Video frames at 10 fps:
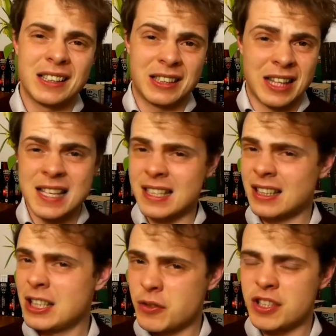classic
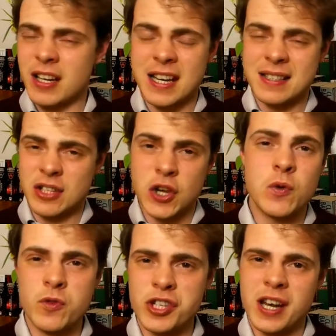literature is
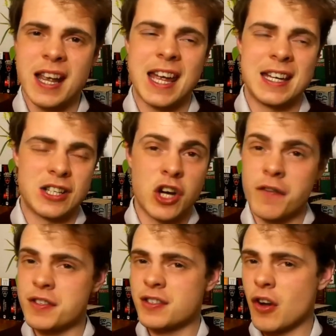huge. It
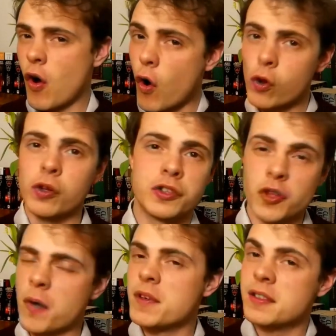covers all
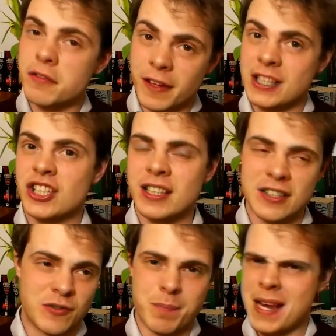genres of fiction.
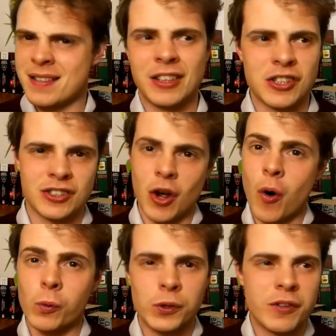It's basically just
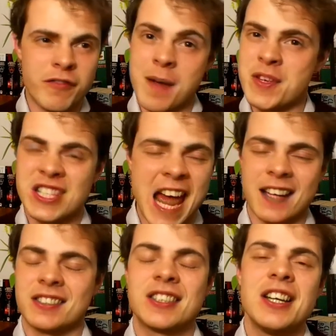old, famous
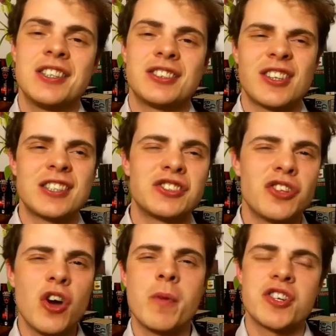texts. So there's
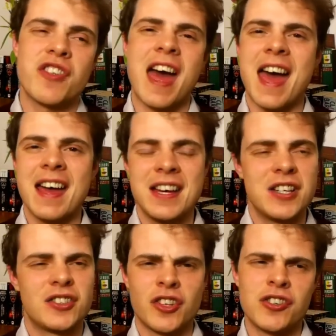so much there.
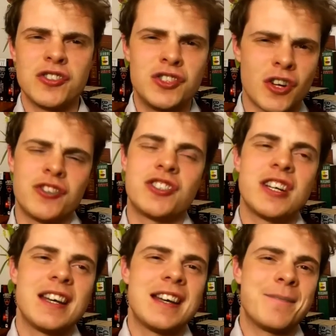So don't judge
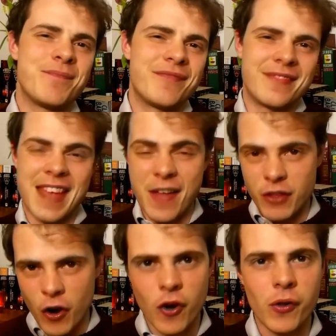
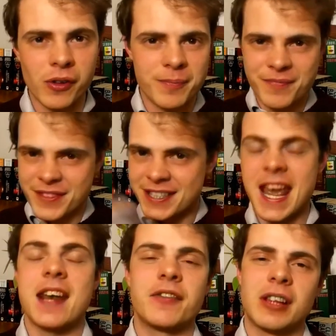the whole
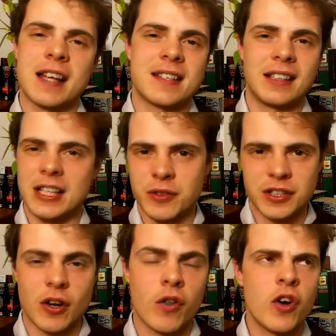set of classic
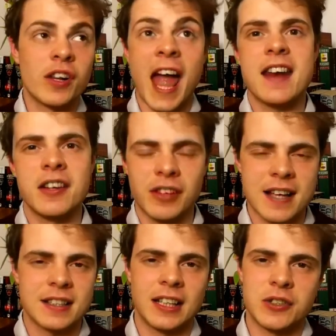literature or the whole canon of
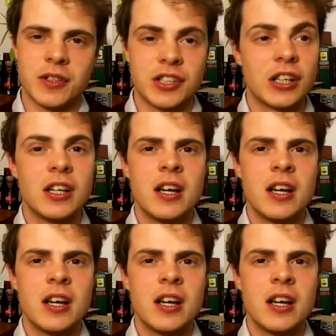classic literature